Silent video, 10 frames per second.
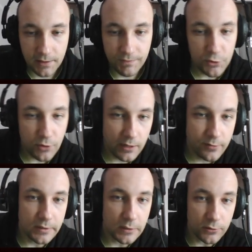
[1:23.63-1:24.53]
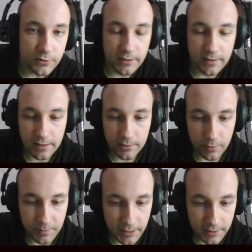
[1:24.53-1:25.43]
Eventually we'll lose and that
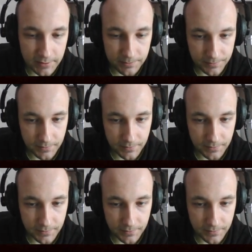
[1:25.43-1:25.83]
will be it.